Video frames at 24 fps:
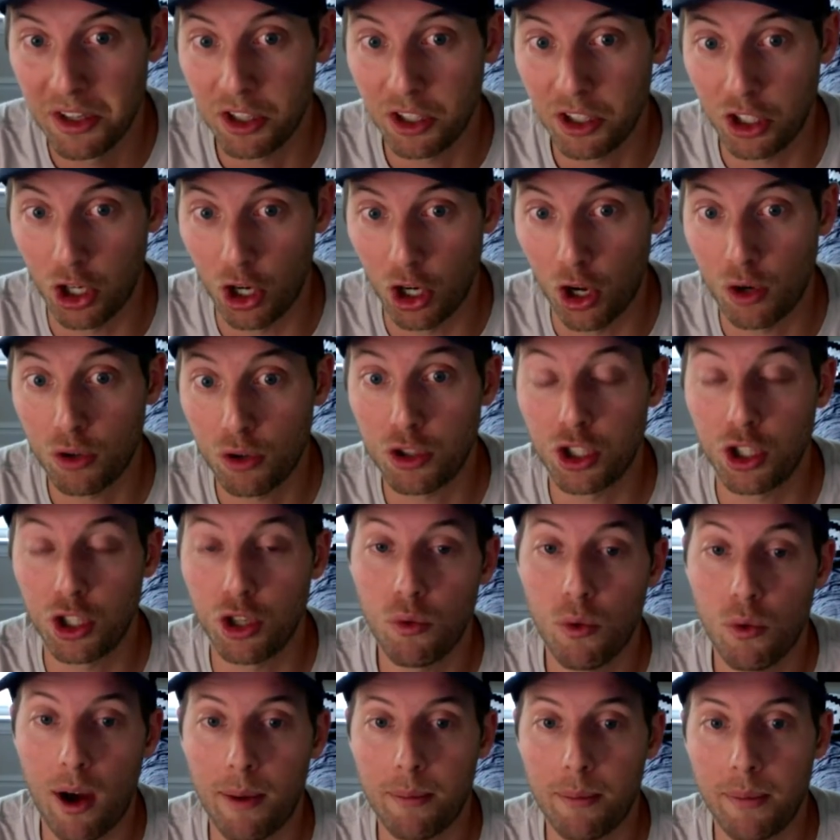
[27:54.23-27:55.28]
You know, do
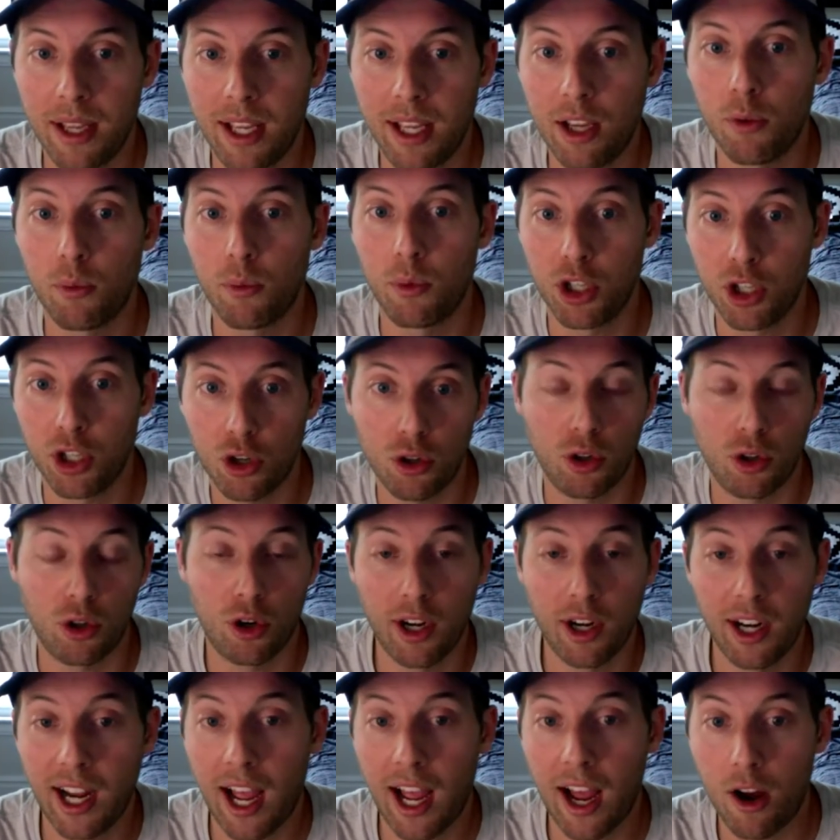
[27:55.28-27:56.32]
you want me, when you're
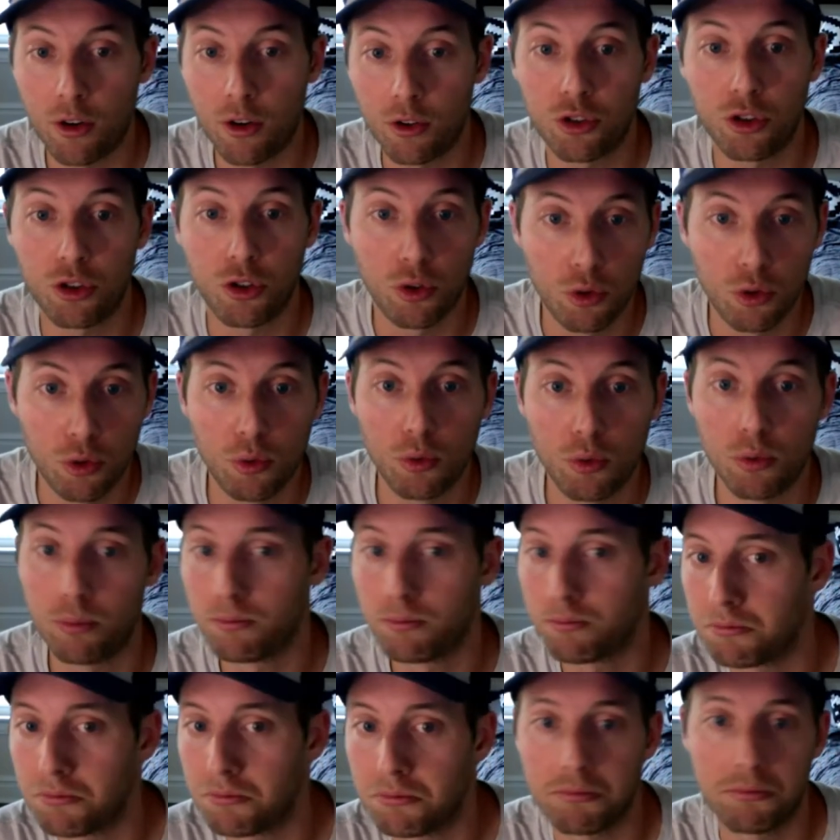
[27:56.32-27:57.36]
learning how to
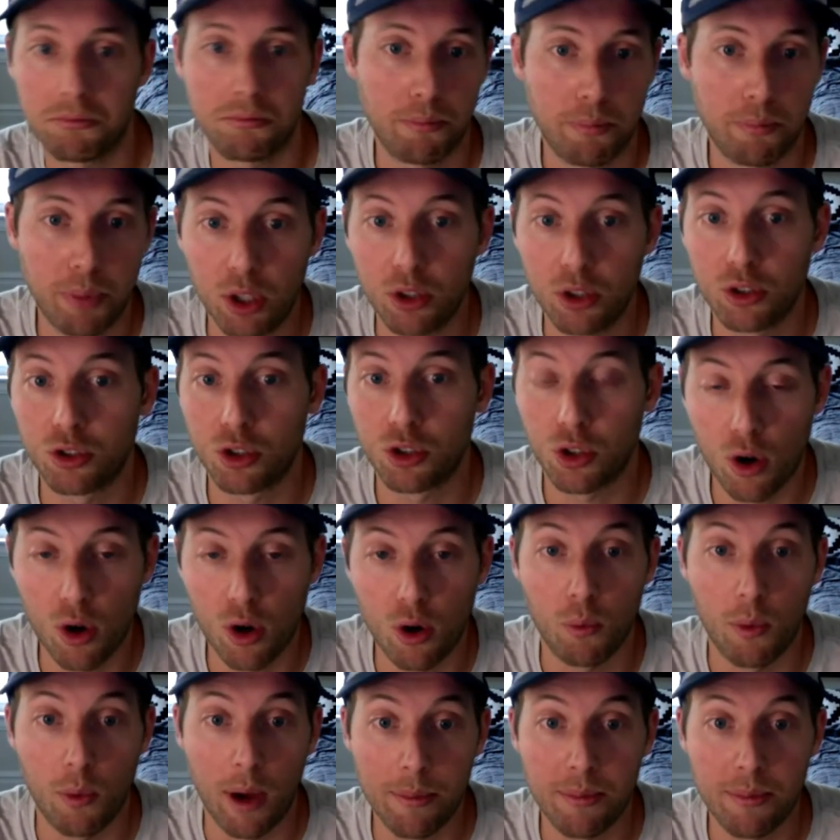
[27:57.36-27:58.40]
build your
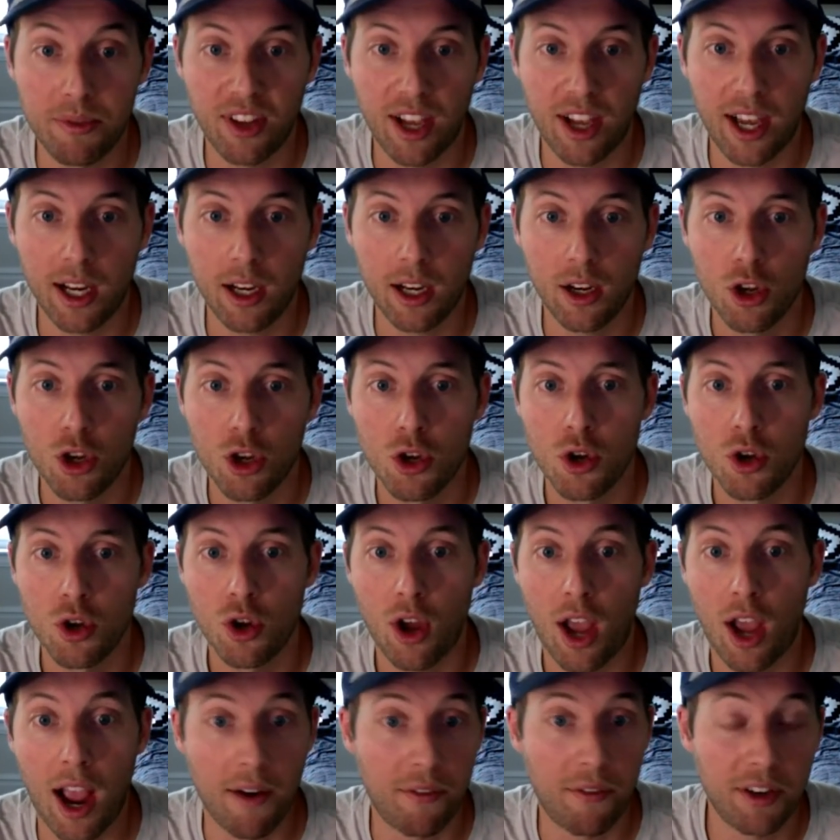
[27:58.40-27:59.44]
own website,
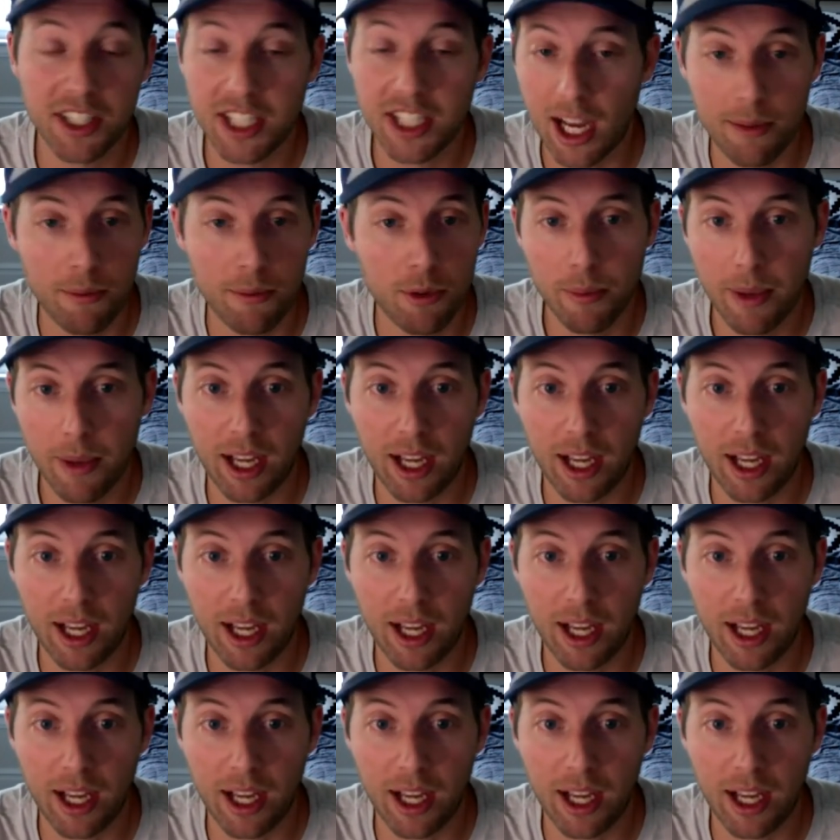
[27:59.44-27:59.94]
every time you